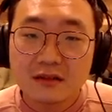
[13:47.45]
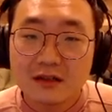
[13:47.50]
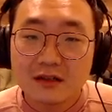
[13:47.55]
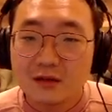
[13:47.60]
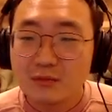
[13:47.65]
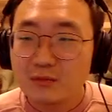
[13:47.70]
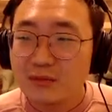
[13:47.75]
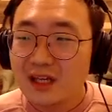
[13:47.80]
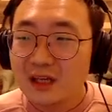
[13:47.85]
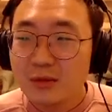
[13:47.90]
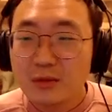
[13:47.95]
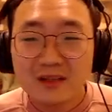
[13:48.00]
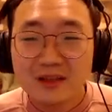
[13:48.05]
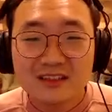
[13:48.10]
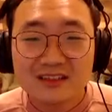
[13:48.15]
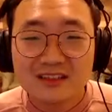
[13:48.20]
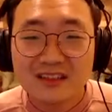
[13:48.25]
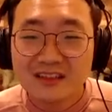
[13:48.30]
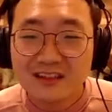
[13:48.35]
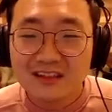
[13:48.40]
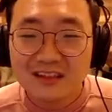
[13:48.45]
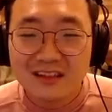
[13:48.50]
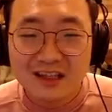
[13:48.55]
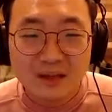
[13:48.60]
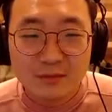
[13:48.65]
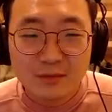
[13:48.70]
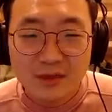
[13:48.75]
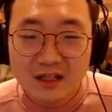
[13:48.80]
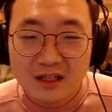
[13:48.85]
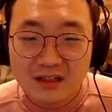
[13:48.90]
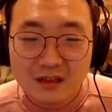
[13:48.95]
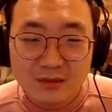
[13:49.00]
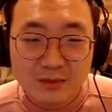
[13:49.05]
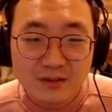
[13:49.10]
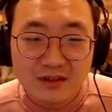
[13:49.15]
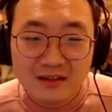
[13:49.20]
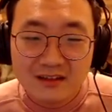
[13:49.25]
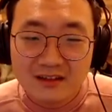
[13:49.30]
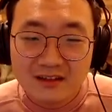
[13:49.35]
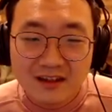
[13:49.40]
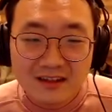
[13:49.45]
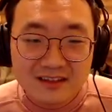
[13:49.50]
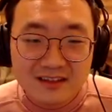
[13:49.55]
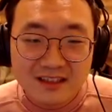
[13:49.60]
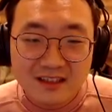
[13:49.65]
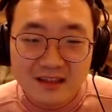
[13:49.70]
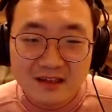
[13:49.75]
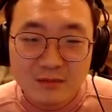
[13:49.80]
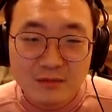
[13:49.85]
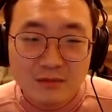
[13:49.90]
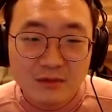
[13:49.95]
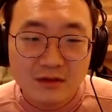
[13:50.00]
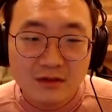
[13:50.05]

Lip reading: Maybe he's not gonna get picked up on the next game.